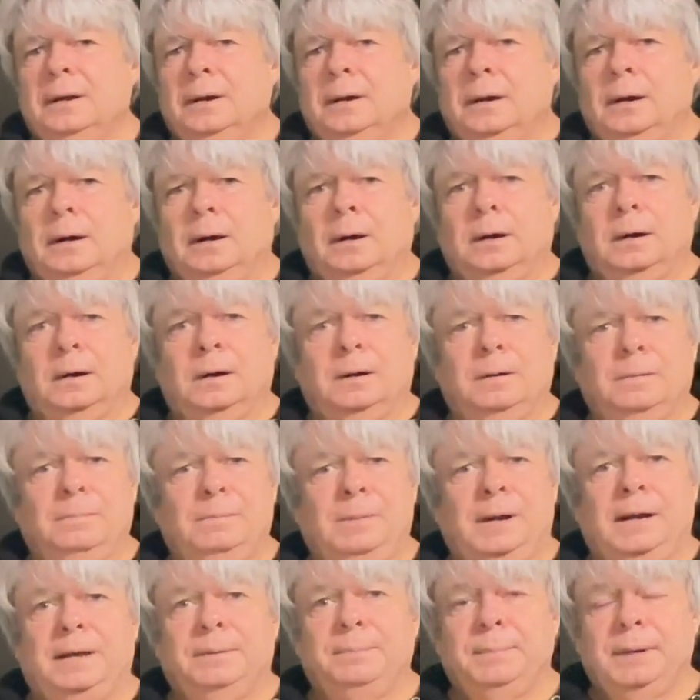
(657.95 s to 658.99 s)

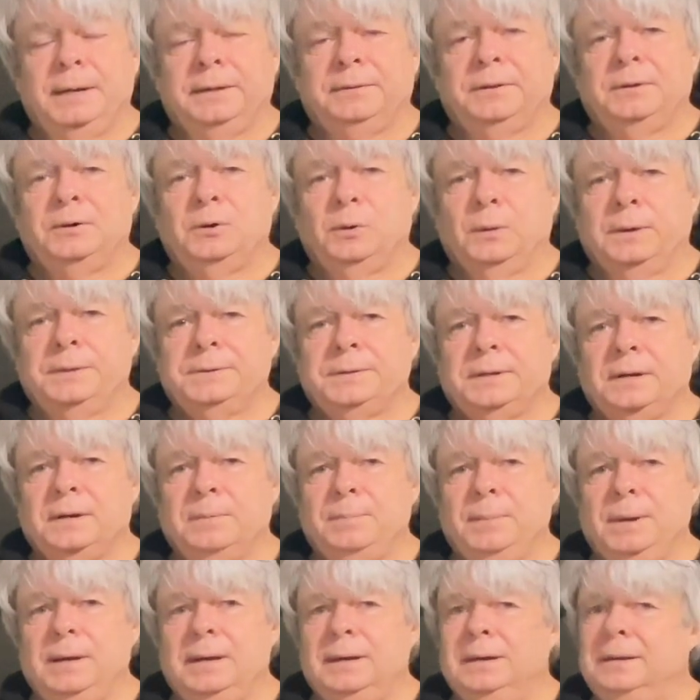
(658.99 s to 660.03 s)
and make the noise that it
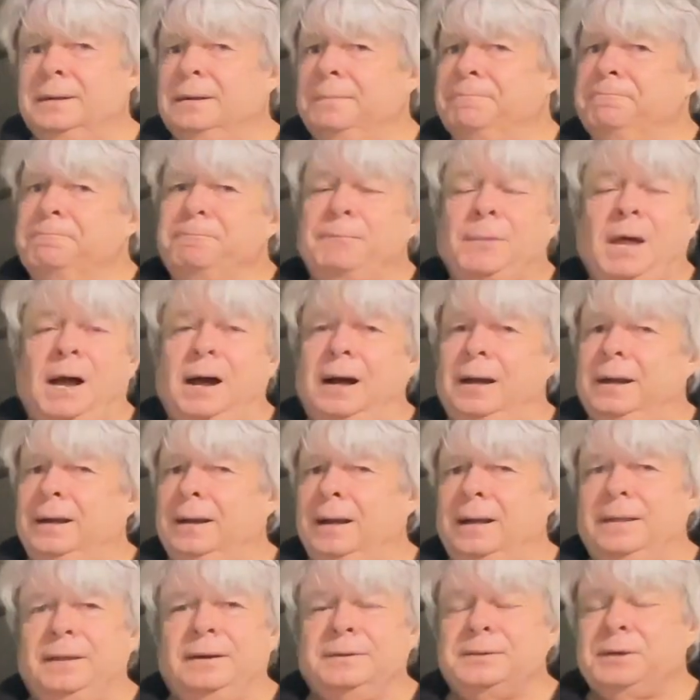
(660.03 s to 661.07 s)
made,
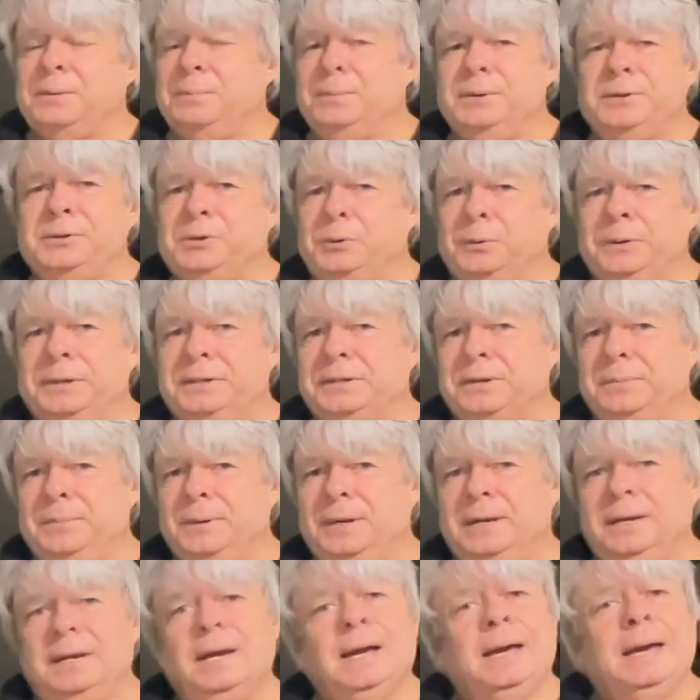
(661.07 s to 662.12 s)
that's a mystery to
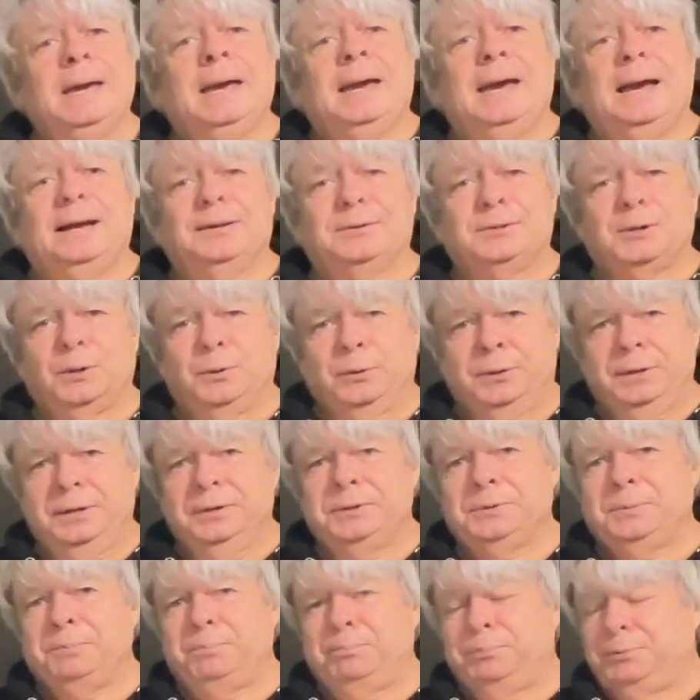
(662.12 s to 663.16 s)
me. And so
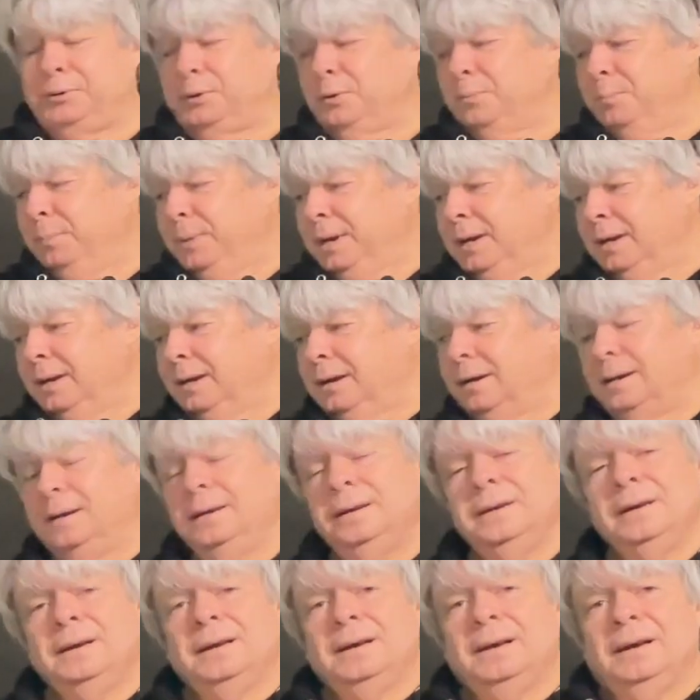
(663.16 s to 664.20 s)
this, to me,
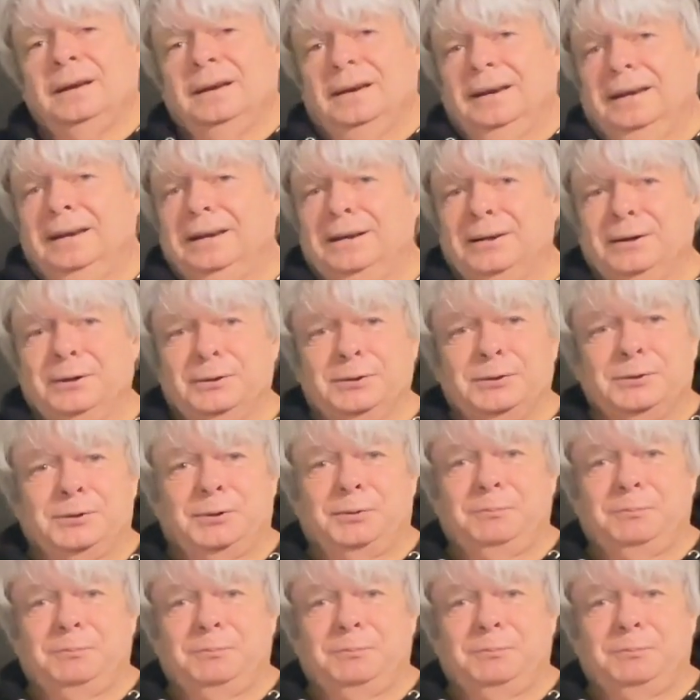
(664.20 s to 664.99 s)
is